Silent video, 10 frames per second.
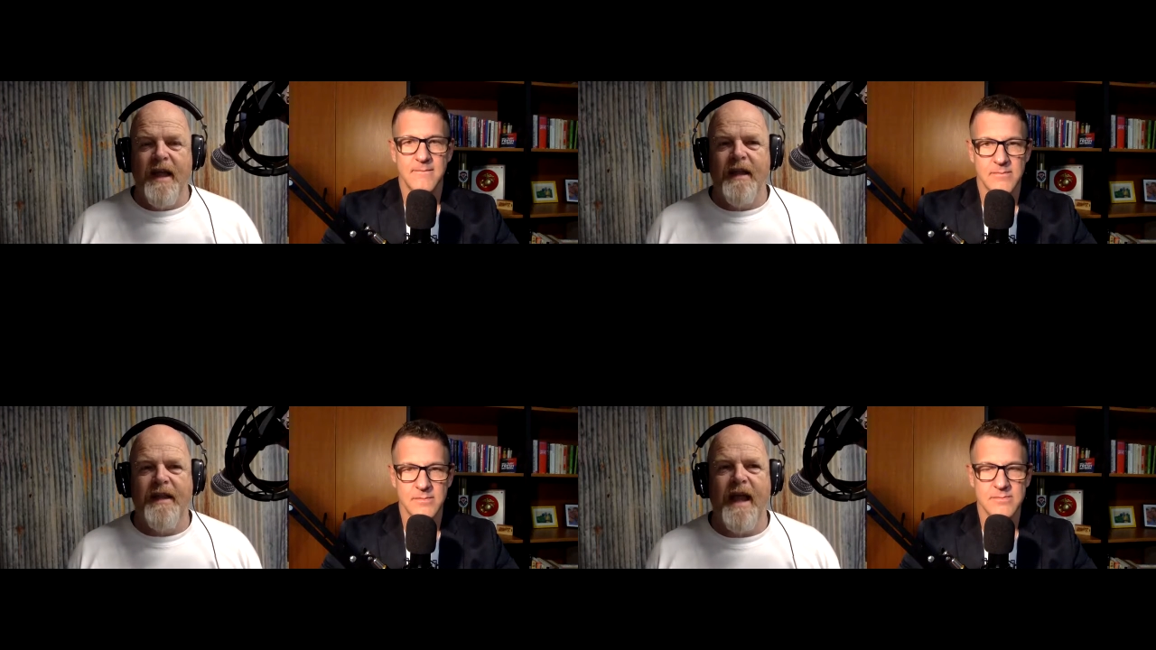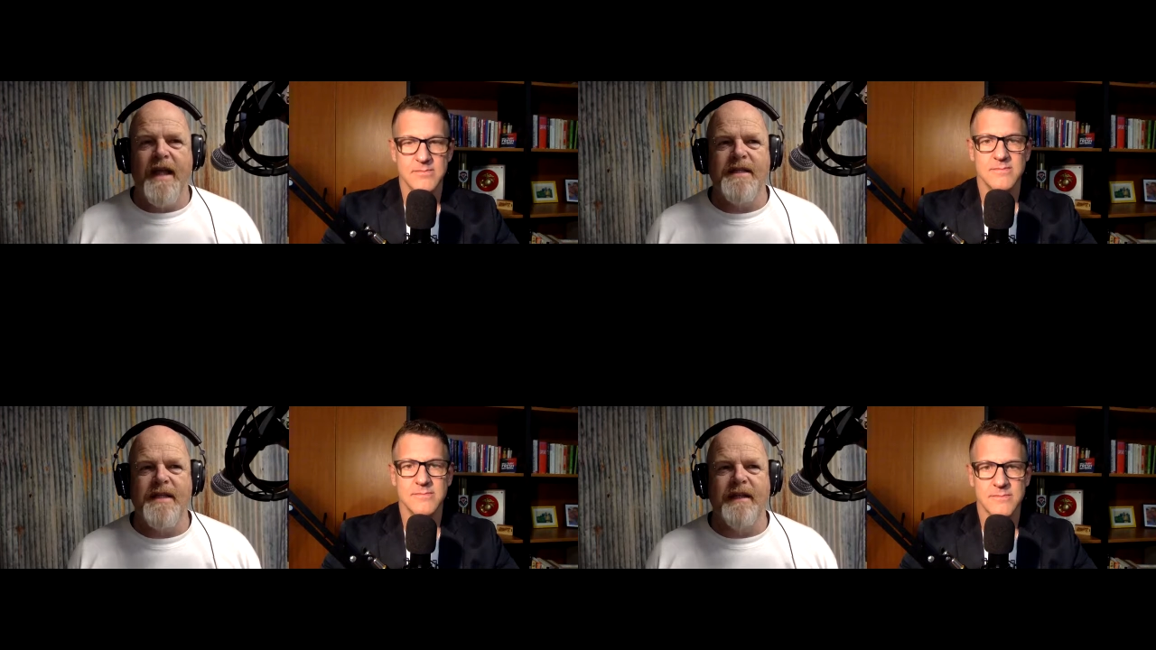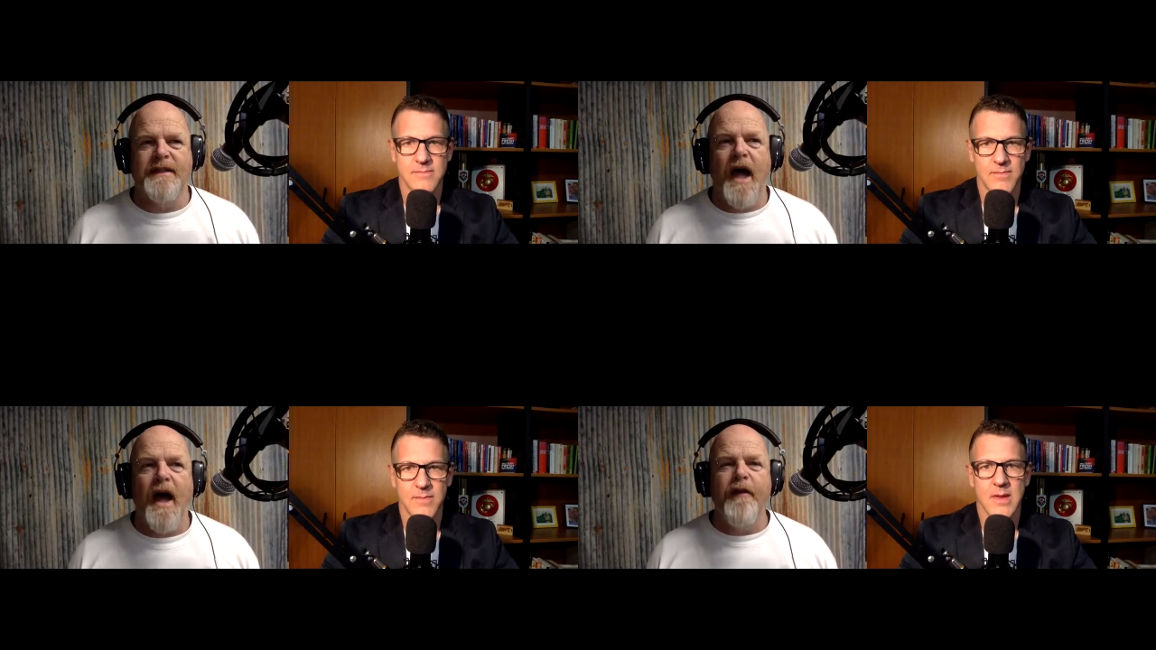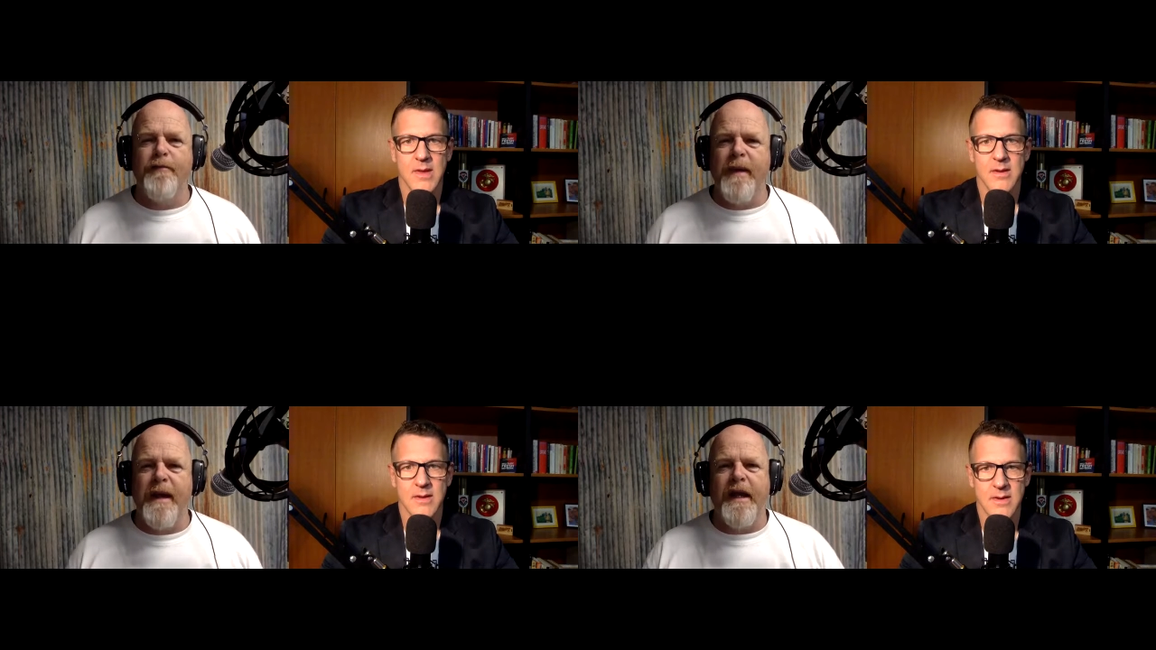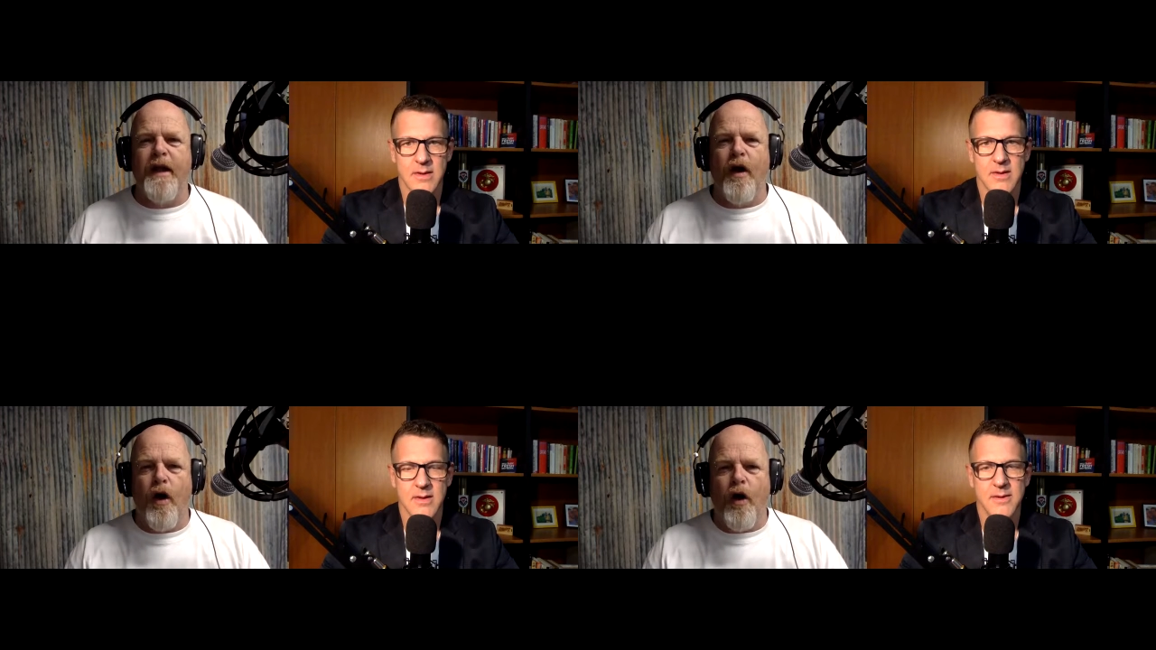Speaker 1: there's a ton of
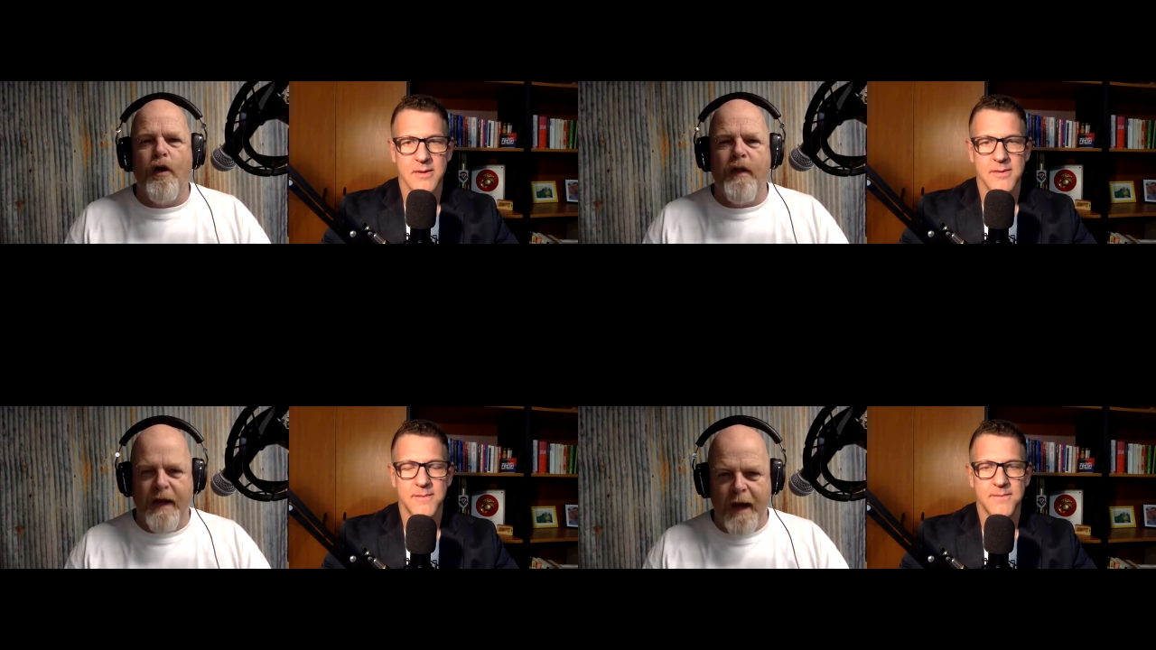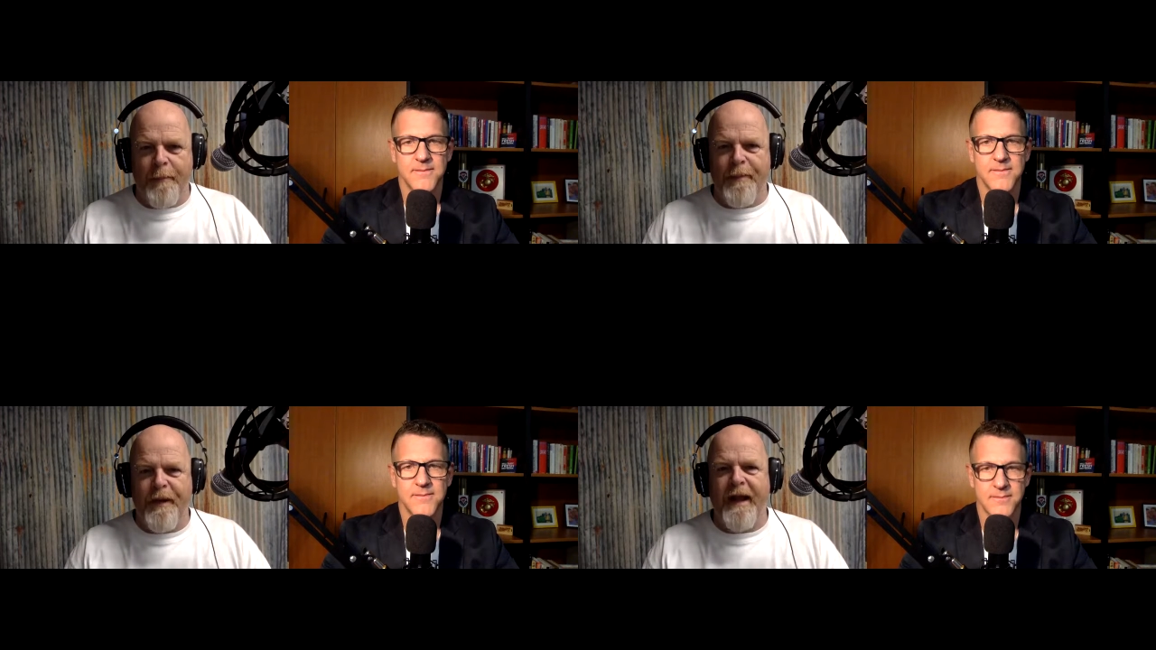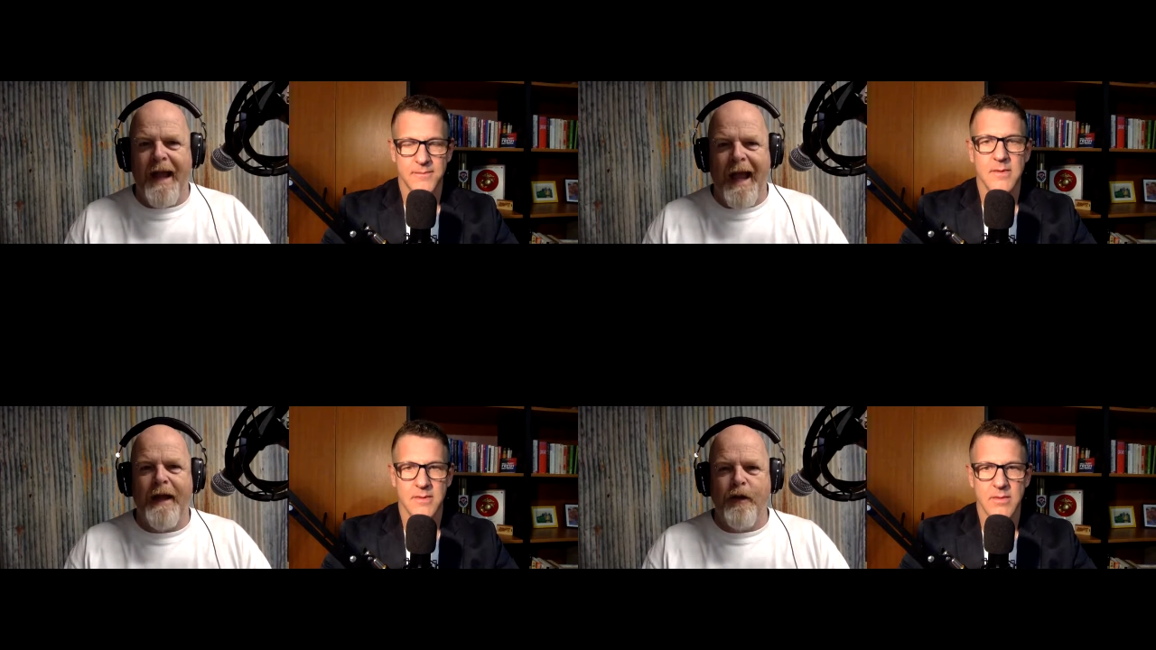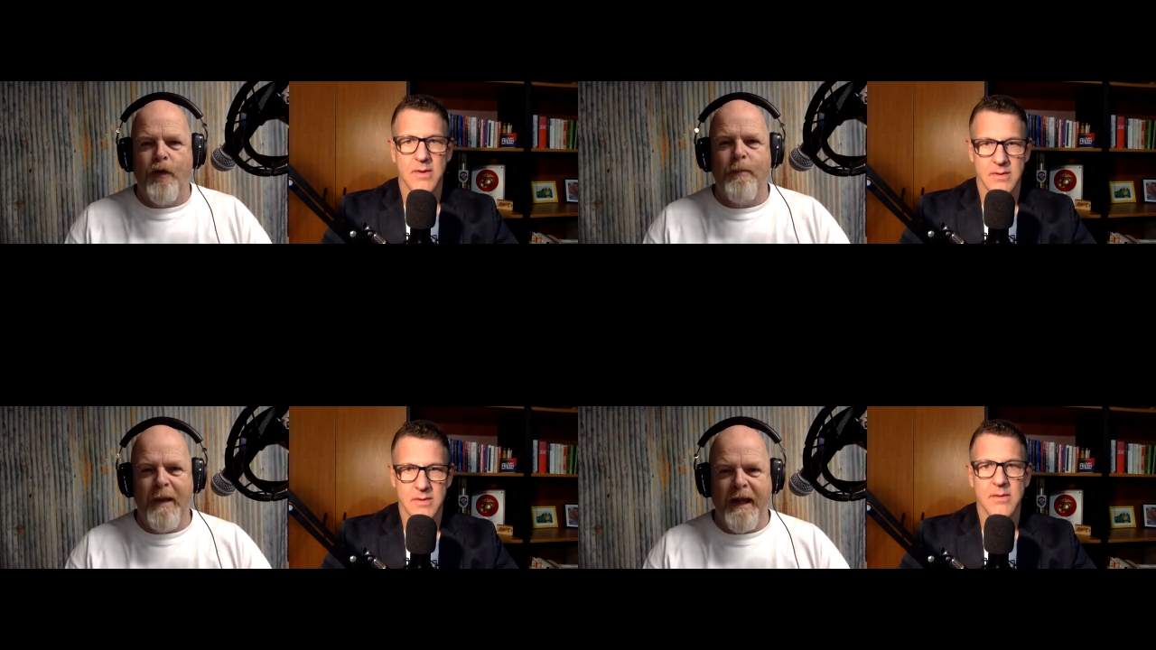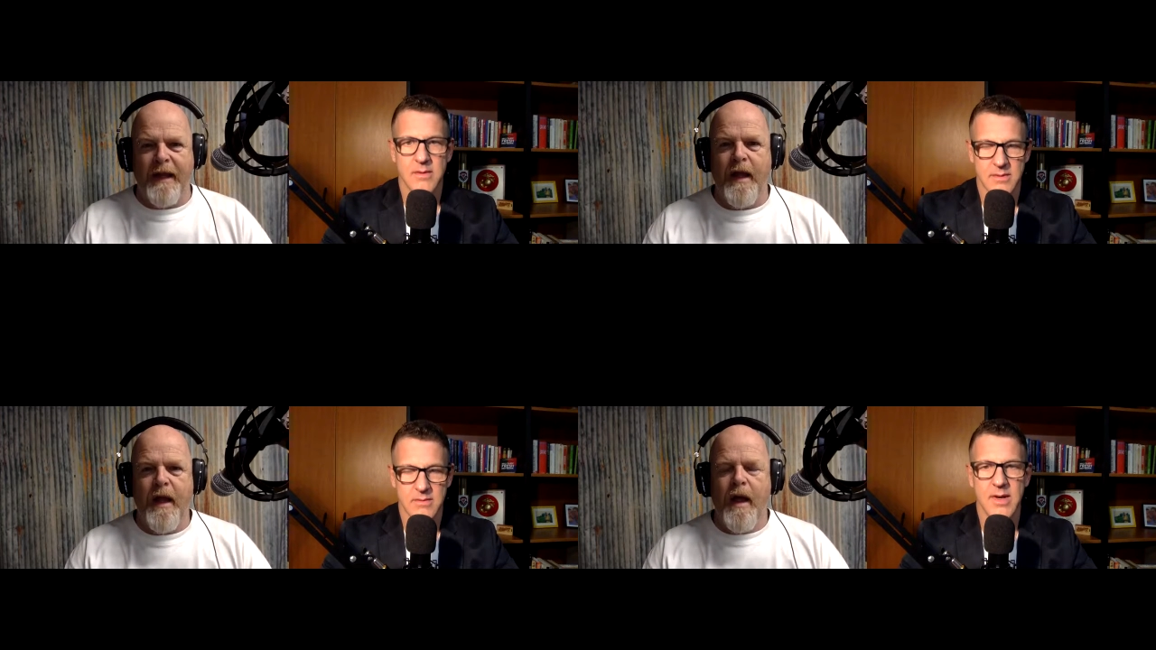media on the company and on me
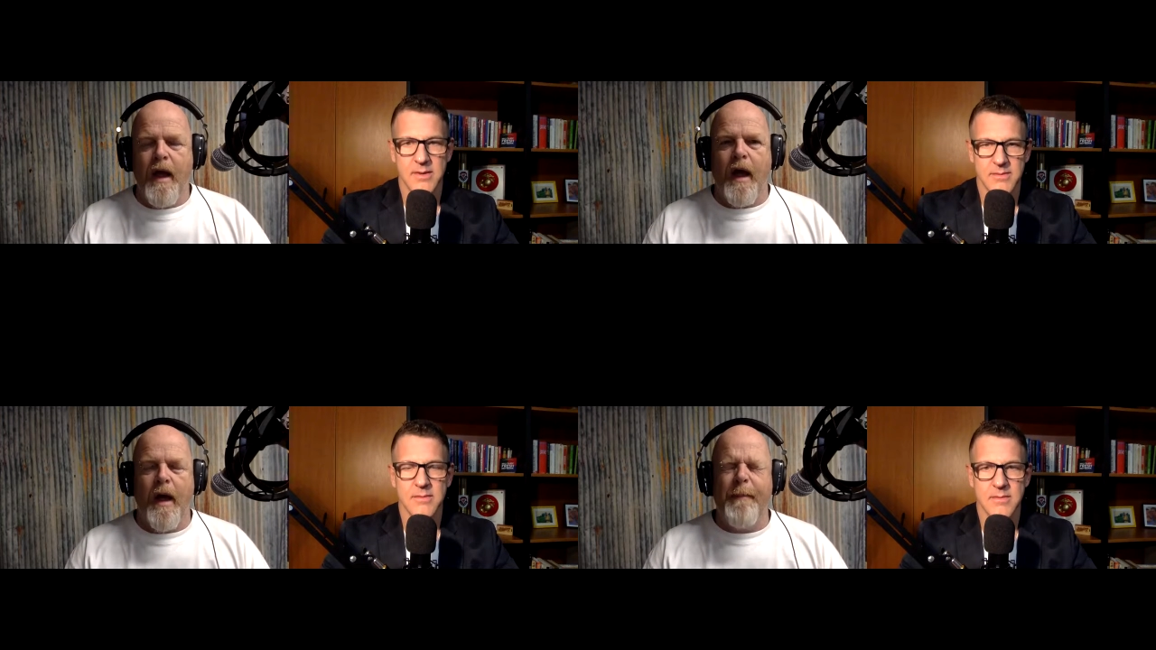right.